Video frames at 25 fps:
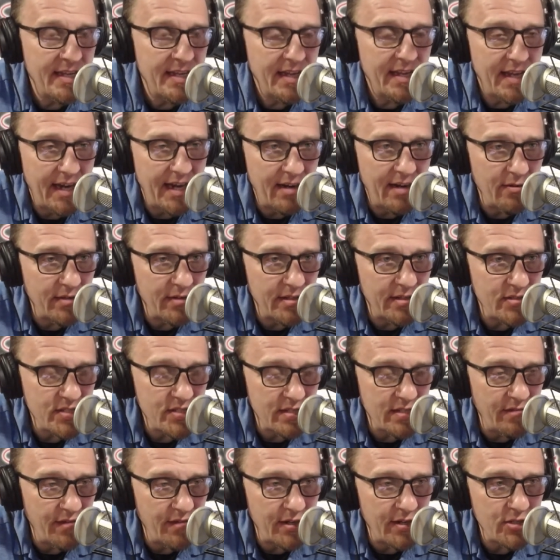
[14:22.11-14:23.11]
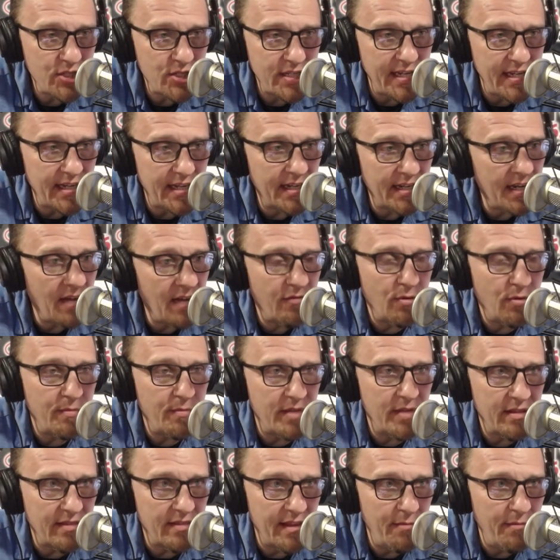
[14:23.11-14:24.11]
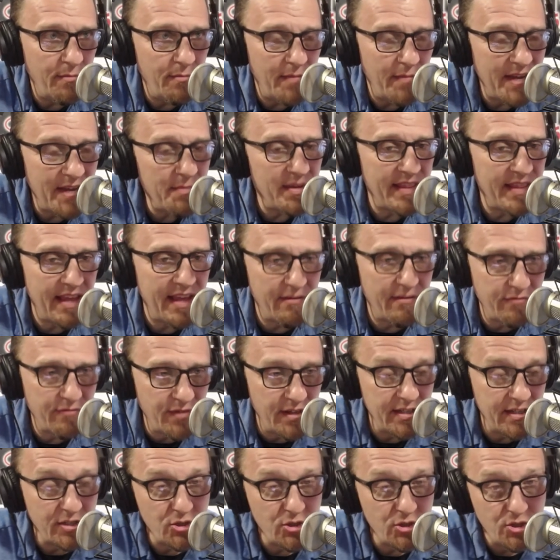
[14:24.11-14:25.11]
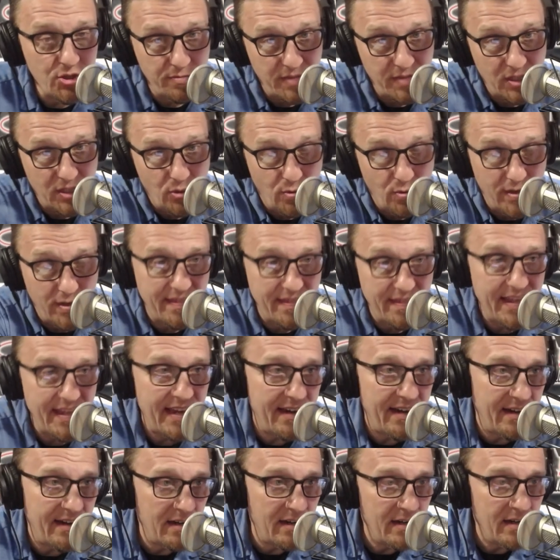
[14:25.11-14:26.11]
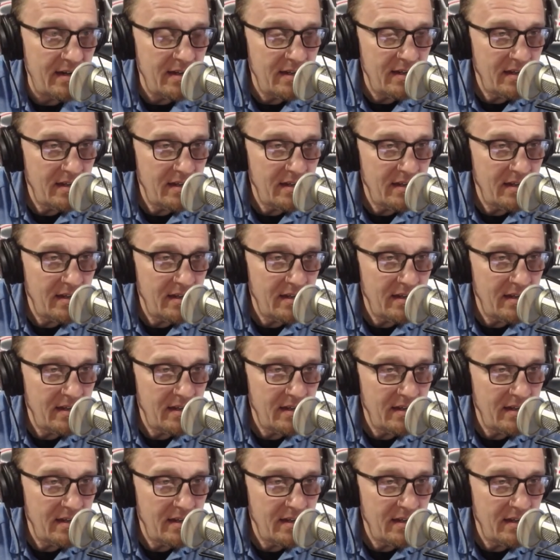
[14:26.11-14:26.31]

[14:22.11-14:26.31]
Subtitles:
areas of our state government that maybe that funding should be going there,